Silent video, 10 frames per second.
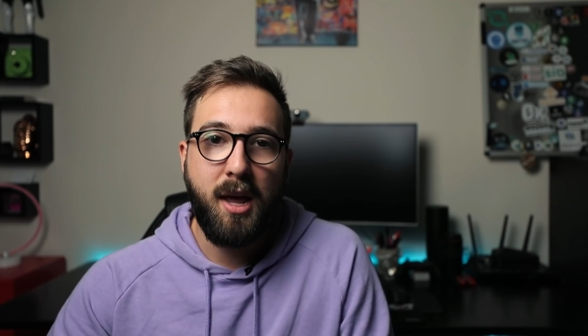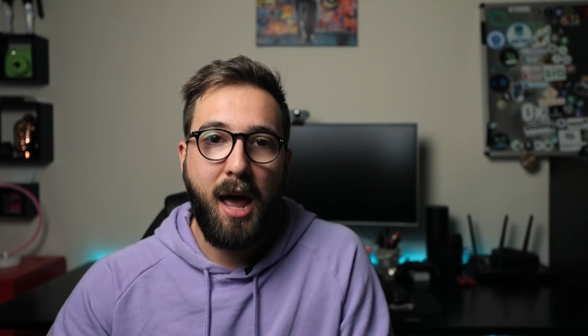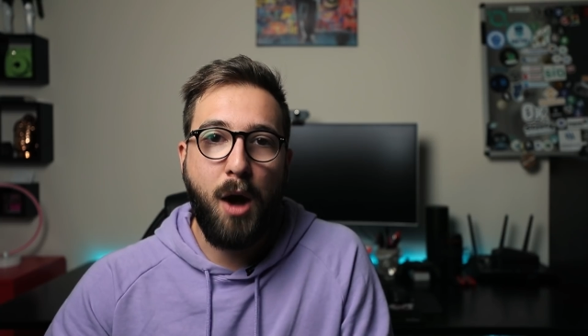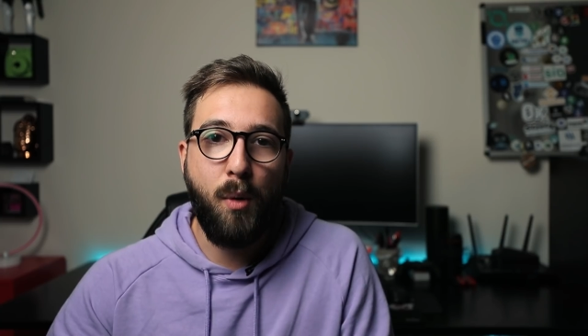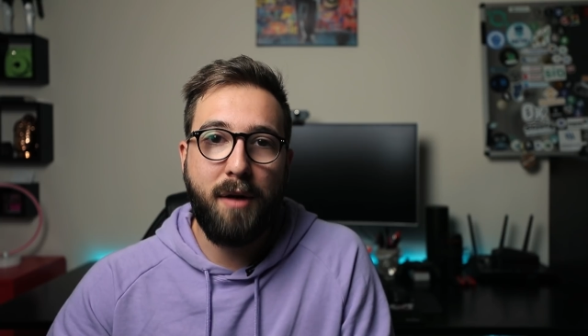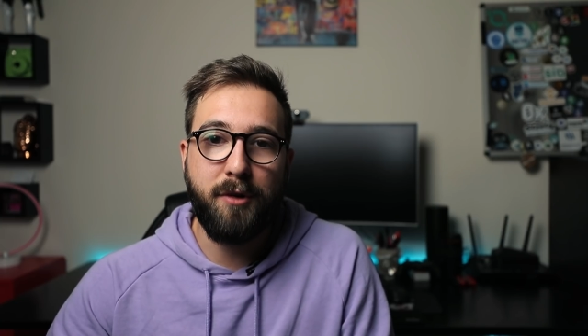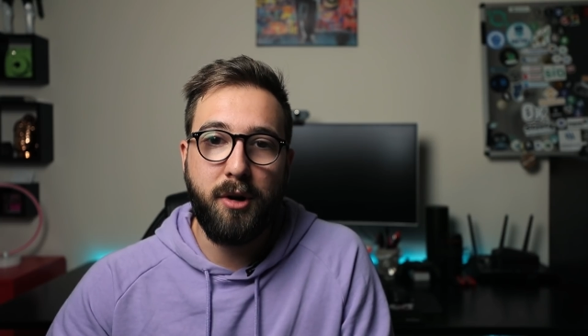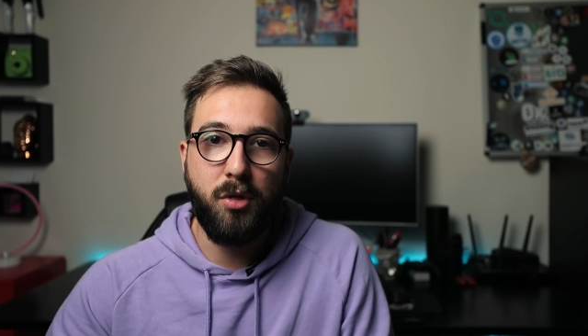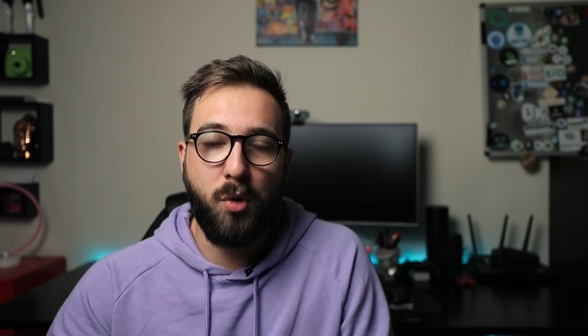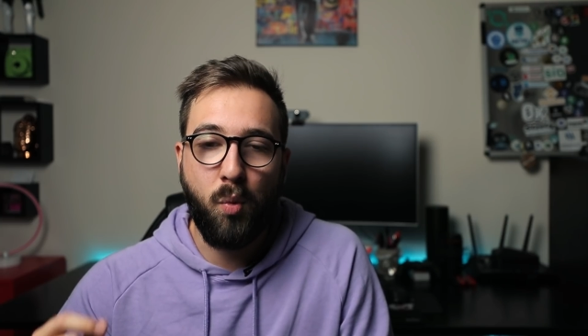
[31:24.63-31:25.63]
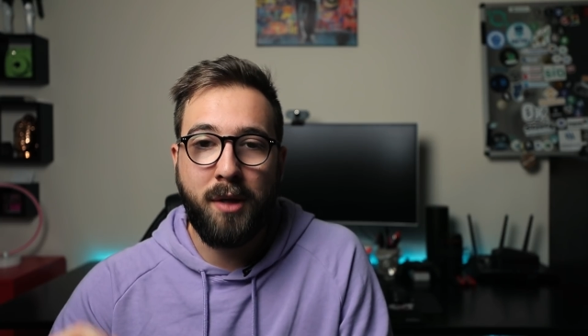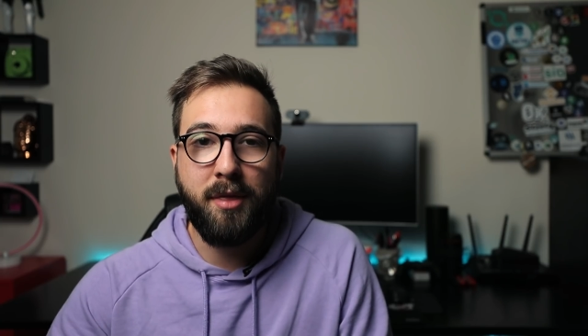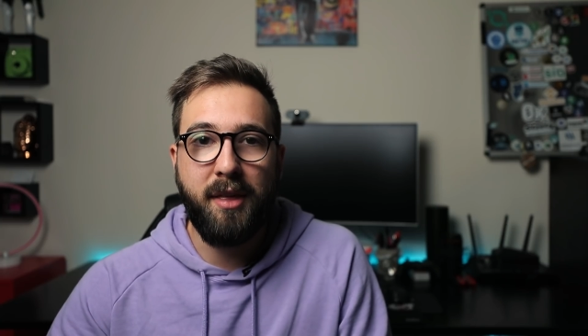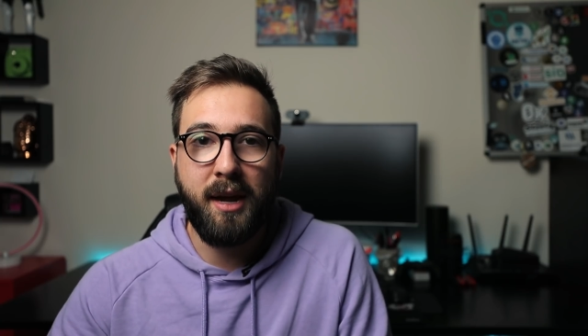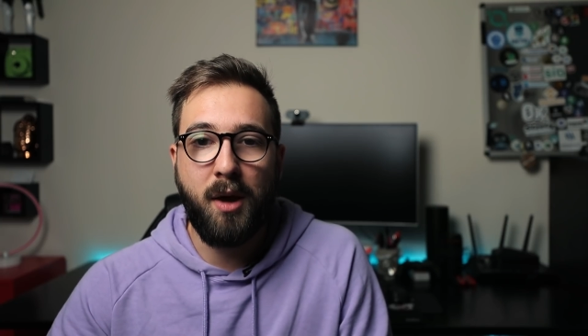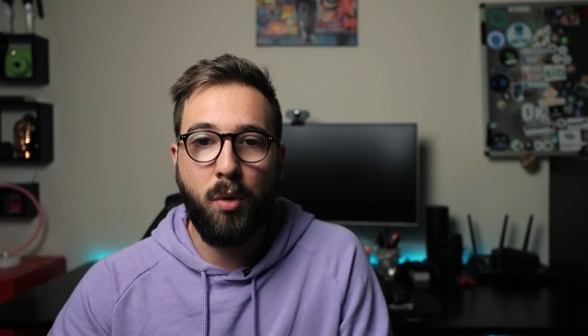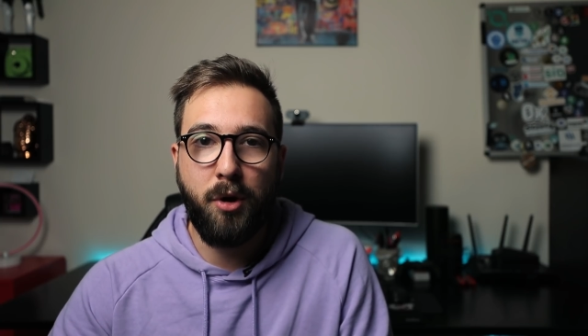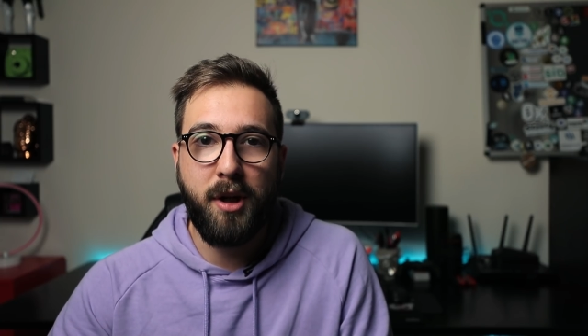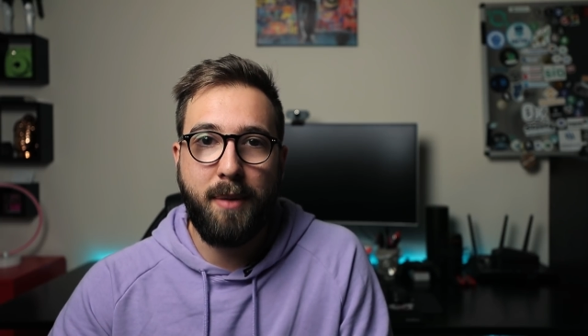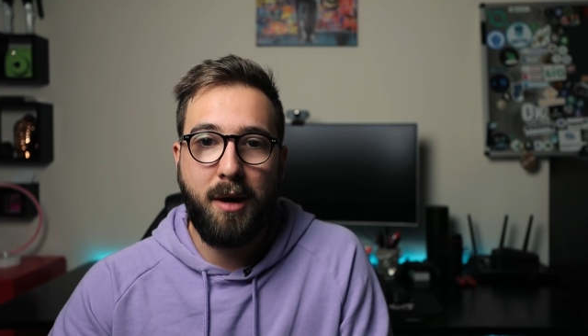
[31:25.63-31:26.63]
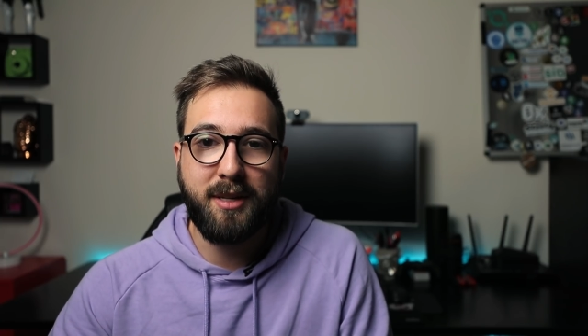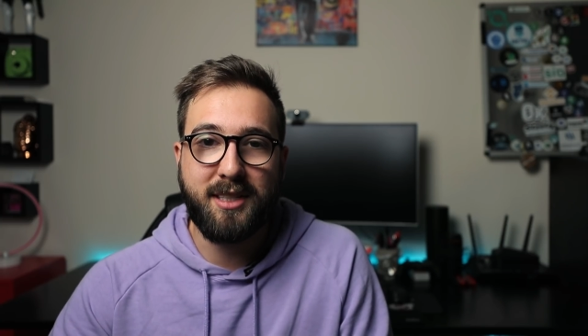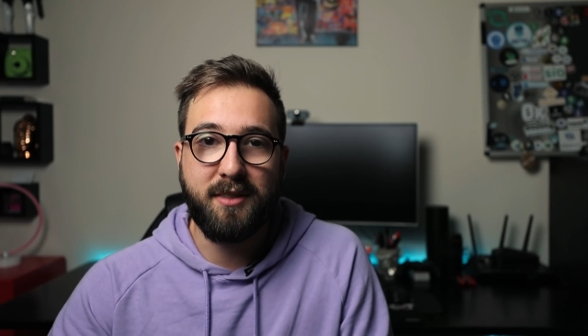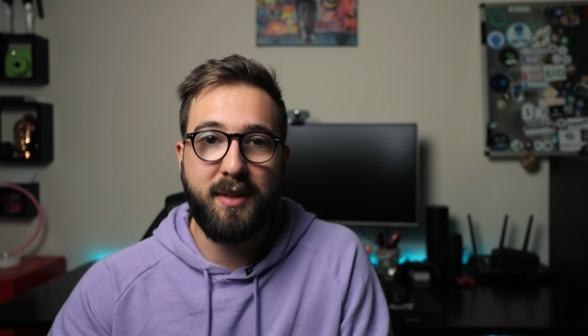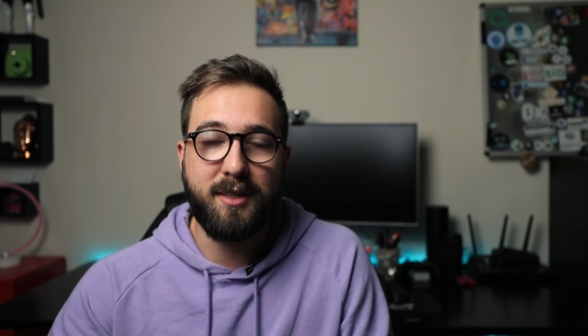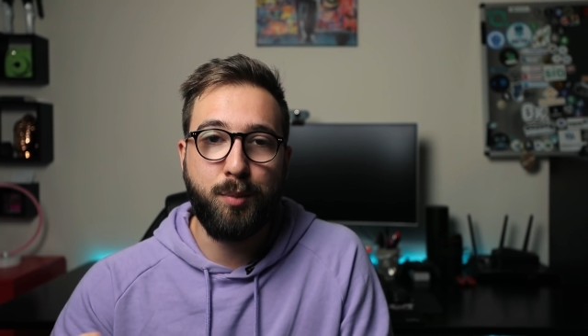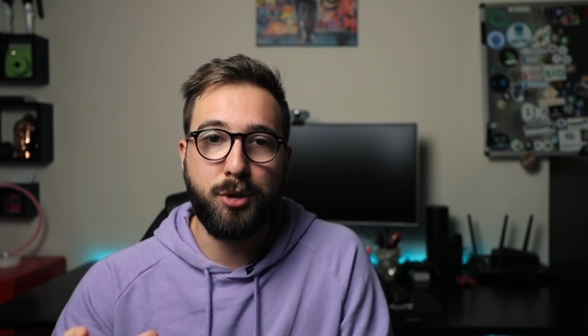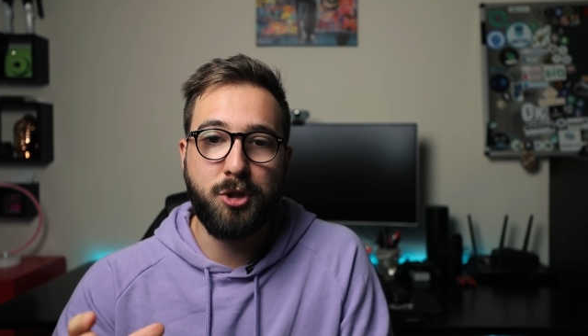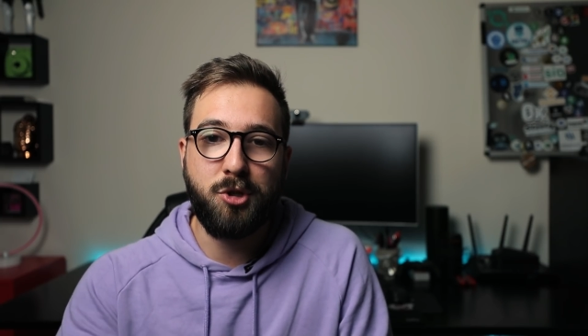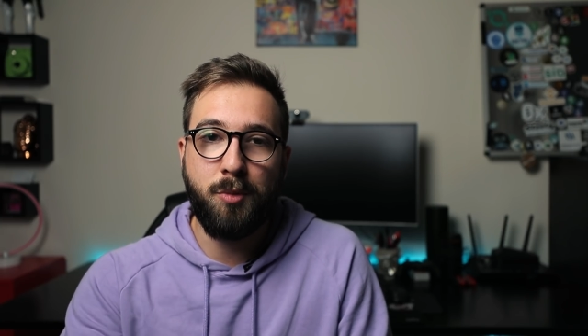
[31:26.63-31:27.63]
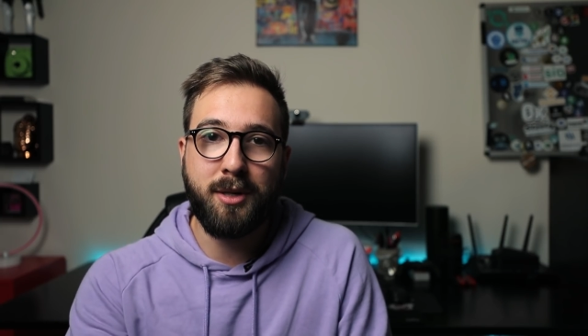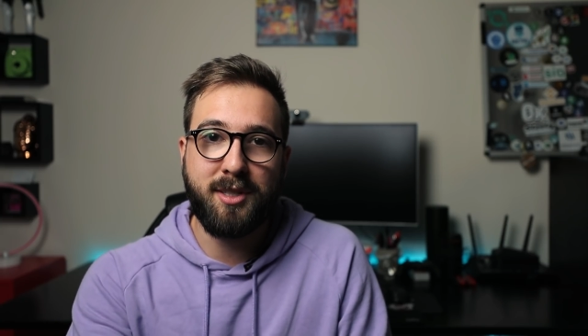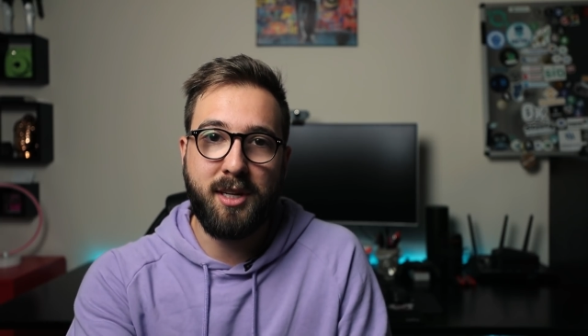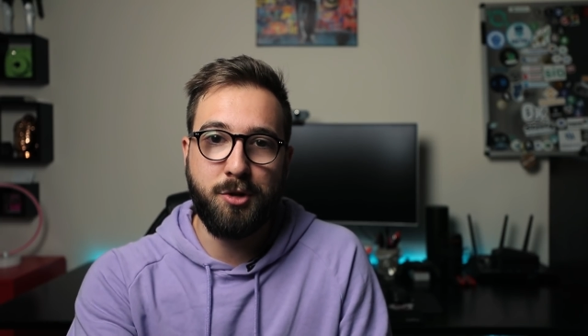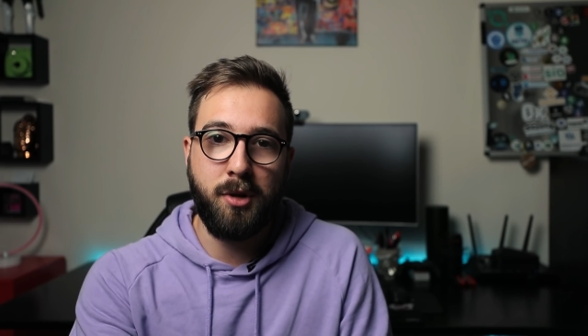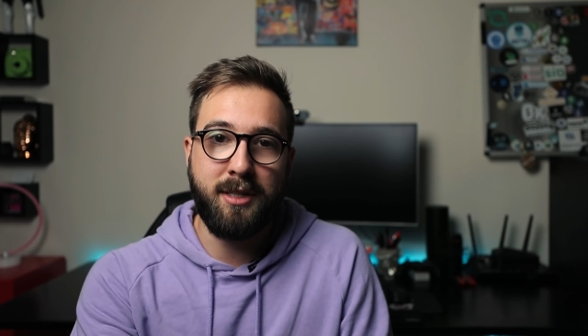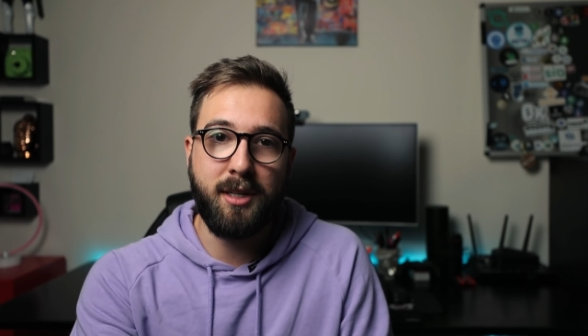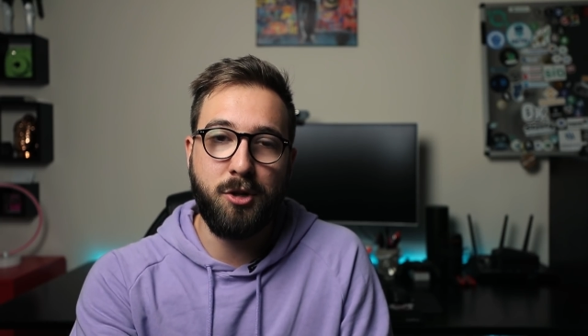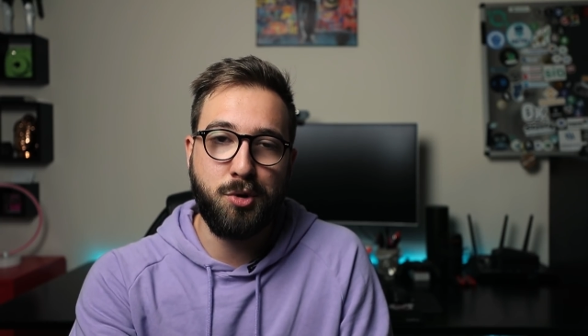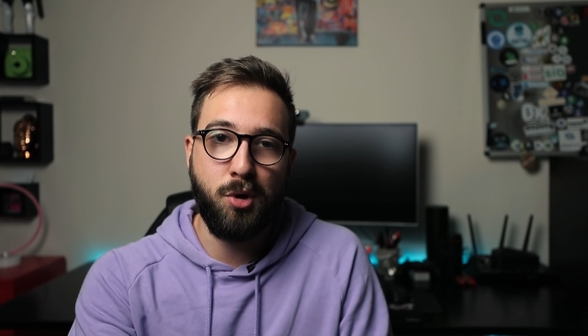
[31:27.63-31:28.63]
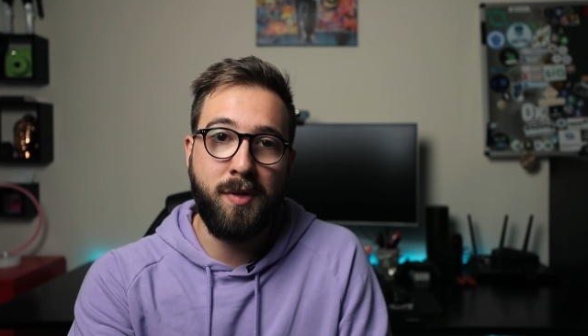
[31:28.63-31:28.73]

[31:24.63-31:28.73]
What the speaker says: However, the one thing I worry about is if this puts too much centralized control